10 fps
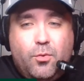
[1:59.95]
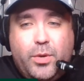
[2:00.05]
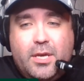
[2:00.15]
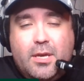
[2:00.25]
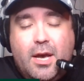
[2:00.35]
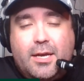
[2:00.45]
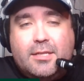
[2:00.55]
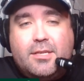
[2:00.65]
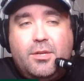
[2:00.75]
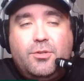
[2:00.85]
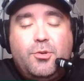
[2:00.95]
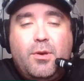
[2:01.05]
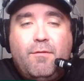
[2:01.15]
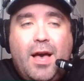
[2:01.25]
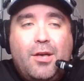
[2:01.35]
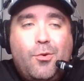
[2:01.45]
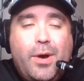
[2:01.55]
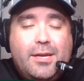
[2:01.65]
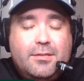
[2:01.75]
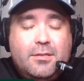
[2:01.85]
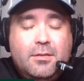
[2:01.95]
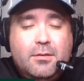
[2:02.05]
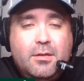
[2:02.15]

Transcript: we uh, continue to evaluate